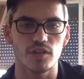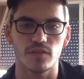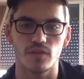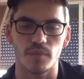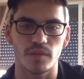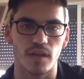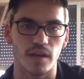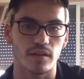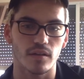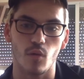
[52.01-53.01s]
and something
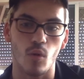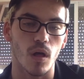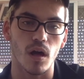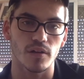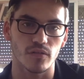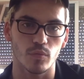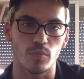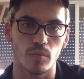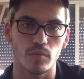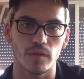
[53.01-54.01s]
that all artists will
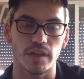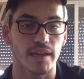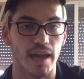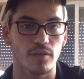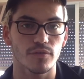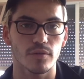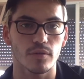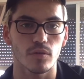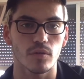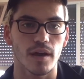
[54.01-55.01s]
probably encounter
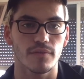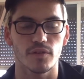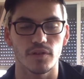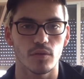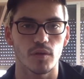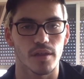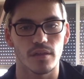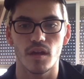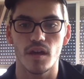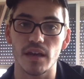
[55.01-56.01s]
or have to deal with:
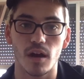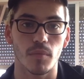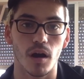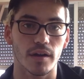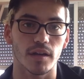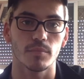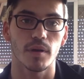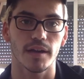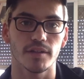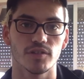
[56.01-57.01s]
PR marketing
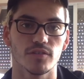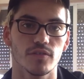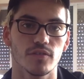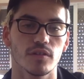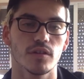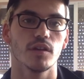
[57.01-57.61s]
packages.